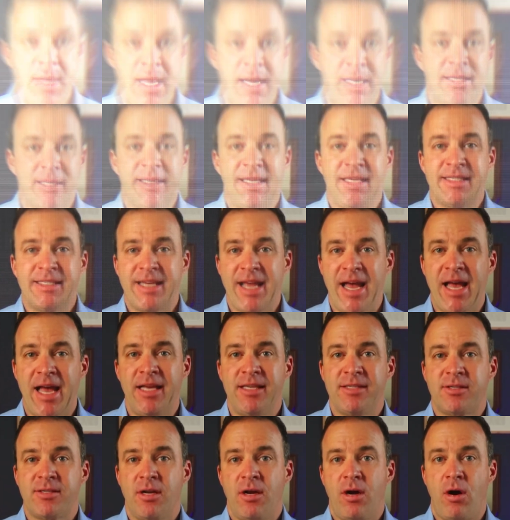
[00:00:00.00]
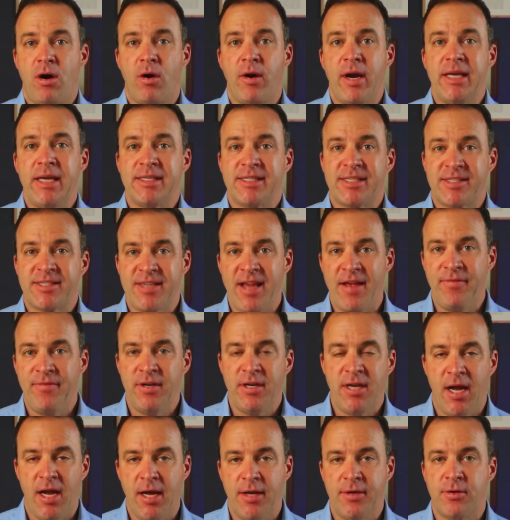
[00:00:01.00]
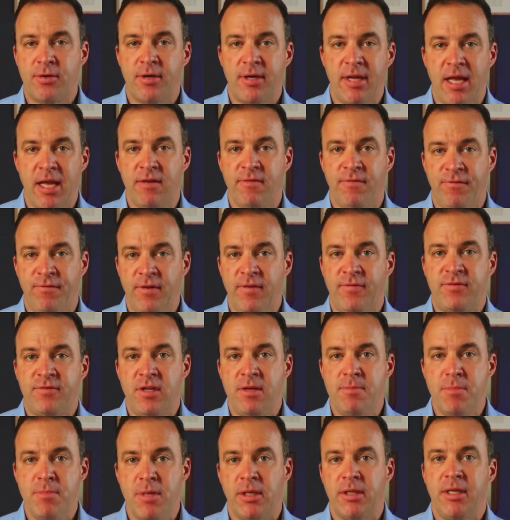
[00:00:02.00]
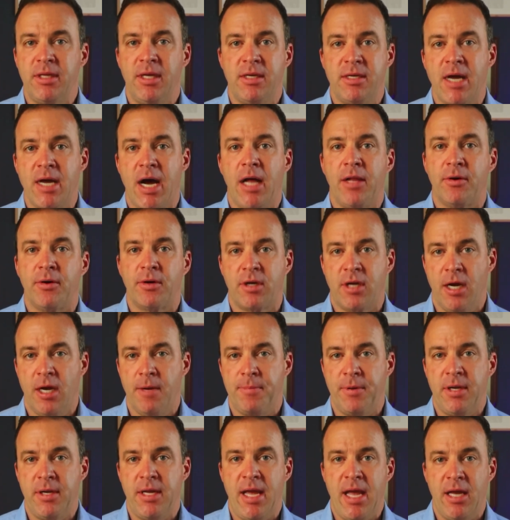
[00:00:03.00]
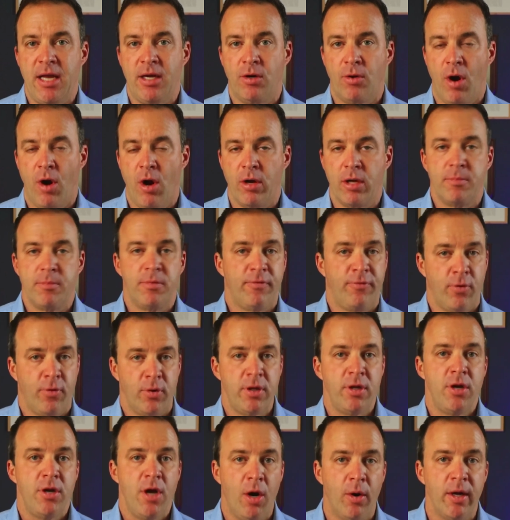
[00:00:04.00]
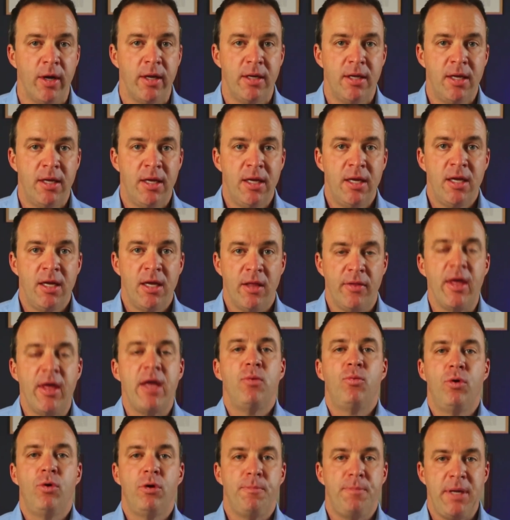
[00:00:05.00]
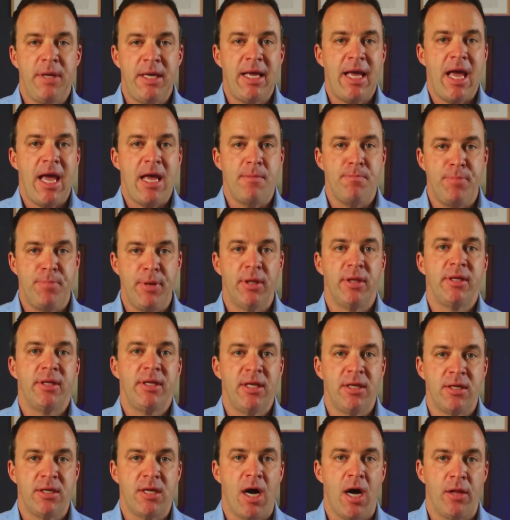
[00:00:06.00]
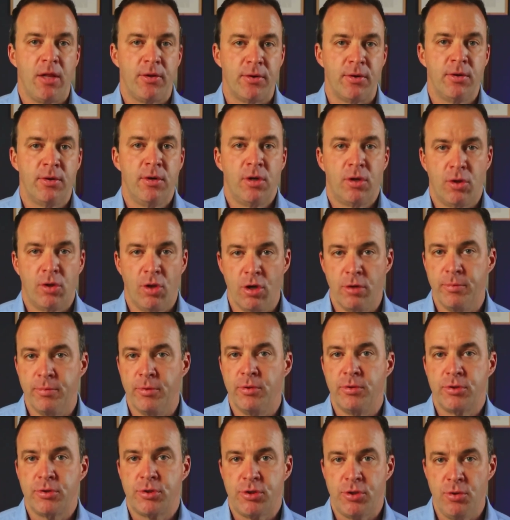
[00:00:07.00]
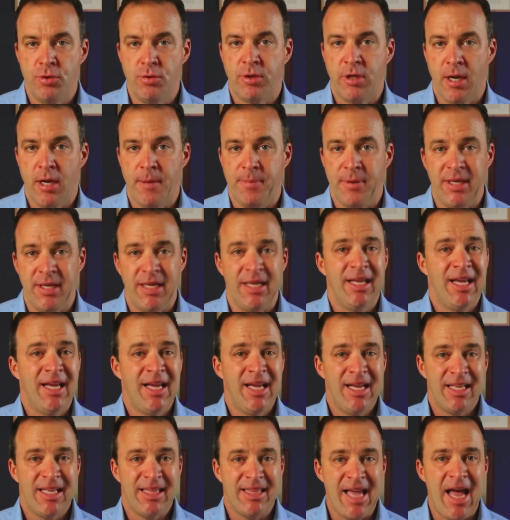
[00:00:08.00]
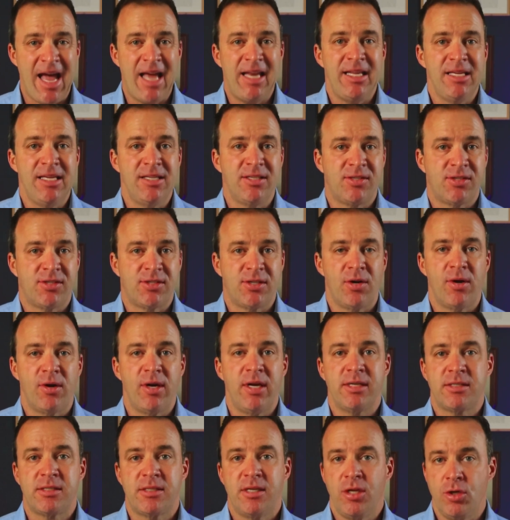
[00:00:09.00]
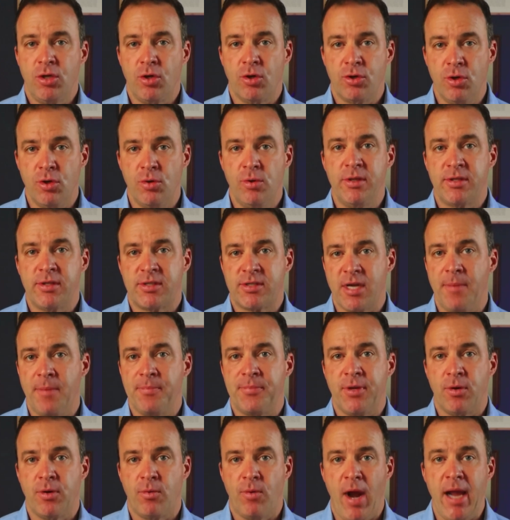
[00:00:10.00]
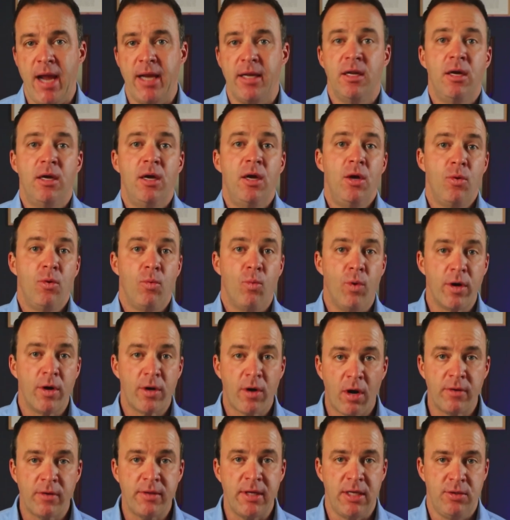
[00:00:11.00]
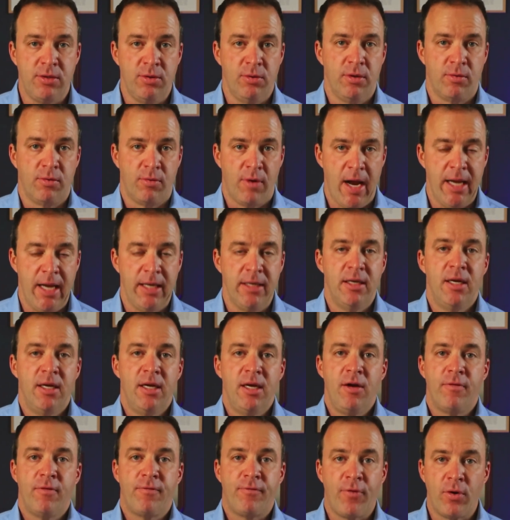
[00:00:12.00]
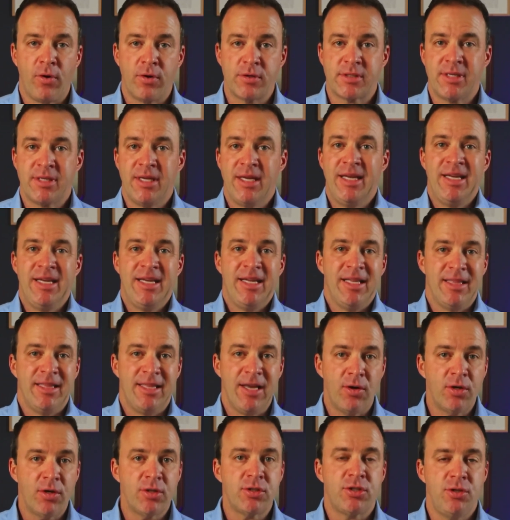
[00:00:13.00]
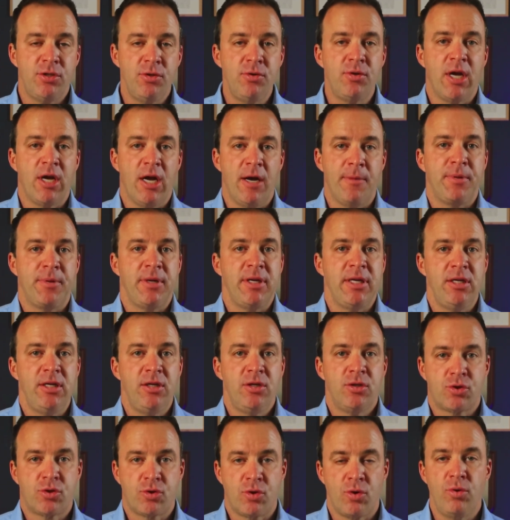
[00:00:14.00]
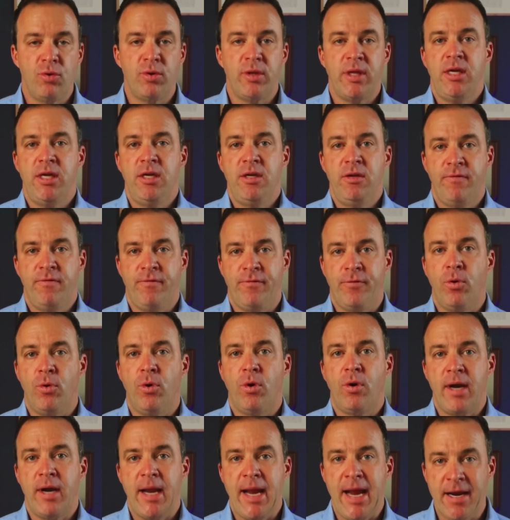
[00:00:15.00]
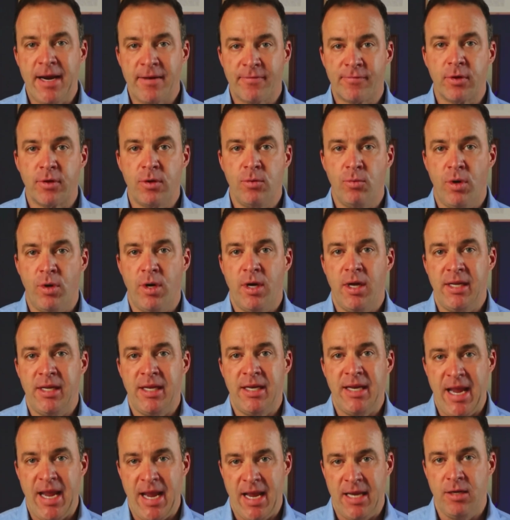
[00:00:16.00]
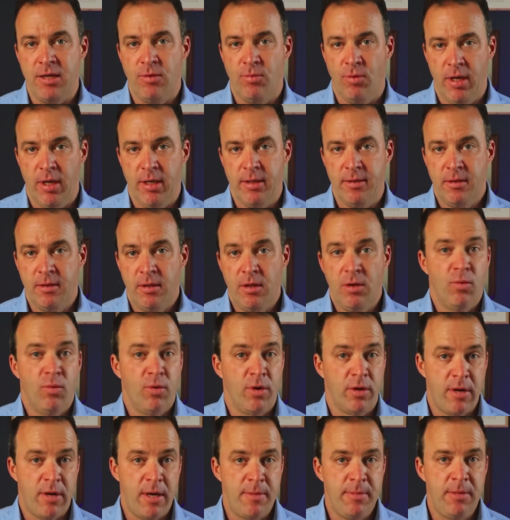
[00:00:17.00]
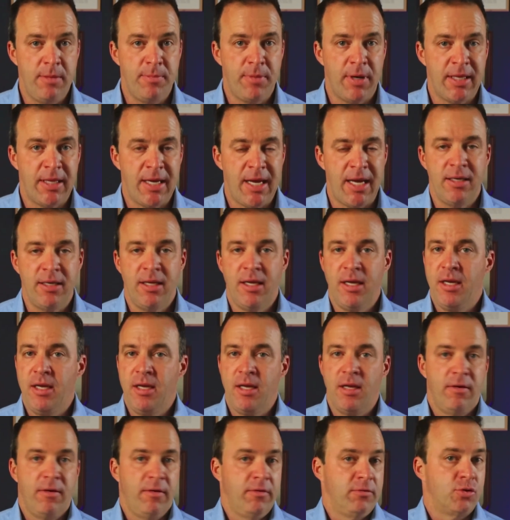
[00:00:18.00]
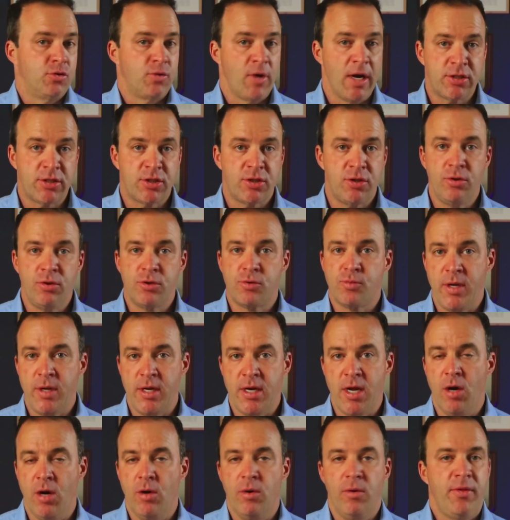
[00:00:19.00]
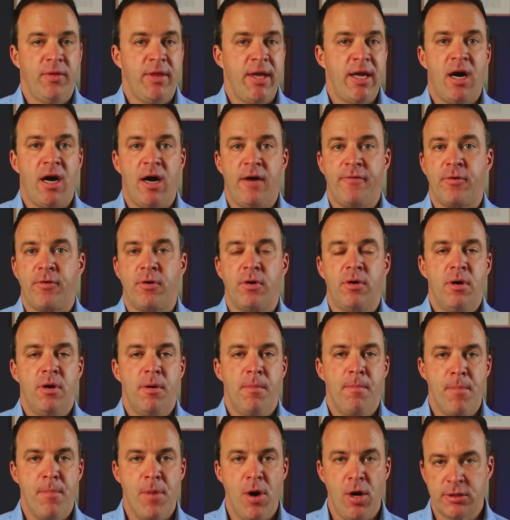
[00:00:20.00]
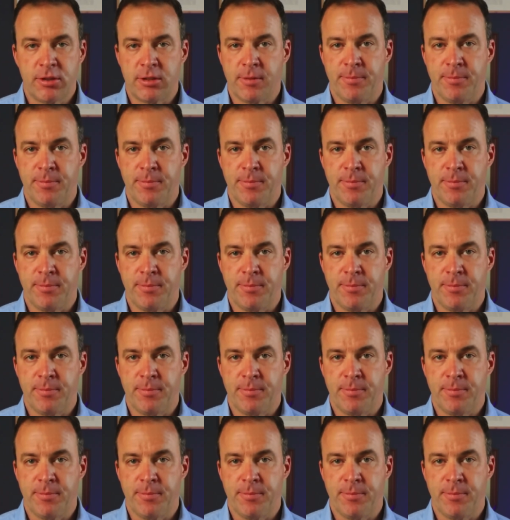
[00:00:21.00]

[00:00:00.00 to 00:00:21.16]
These guys are a $750 million company and growing. Before you know it, they will be a billion-dollar global shoe company. That is serious. You're doing something right. What are they doing right? First, they're a shoe company truly for everyone and anyone. What do I mean by that? Dress shoes, we know. They offer multiple